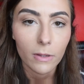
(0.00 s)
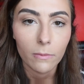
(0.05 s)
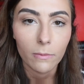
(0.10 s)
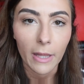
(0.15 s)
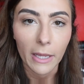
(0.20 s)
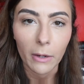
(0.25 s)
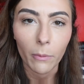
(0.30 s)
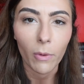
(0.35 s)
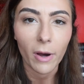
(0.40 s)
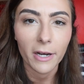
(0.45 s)

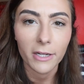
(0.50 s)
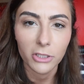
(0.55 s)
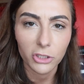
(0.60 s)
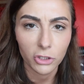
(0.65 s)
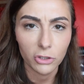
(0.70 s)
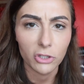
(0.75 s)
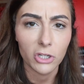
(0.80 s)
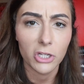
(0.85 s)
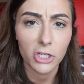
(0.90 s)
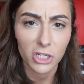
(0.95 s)
Like wanted
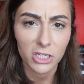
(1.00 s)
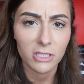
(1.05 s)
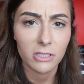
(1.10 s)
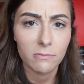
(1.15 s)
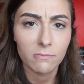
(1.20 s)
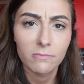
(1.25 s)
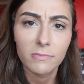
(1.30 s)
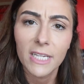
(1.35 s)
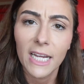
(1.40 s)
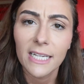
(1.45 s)
you to just
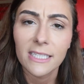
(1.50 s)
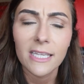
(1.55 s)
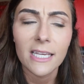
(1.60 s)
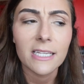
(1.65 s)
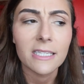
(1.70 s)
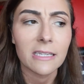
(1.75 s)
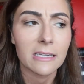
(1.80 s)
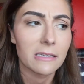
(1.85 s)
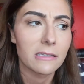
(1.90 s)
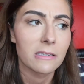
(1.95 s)
pick
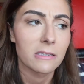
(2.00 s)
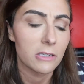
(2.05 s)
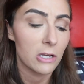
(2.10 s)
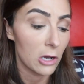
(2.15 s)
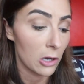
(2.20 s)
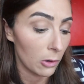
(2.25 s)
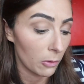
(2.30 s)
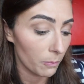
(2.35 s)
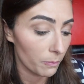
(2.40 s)
slices, so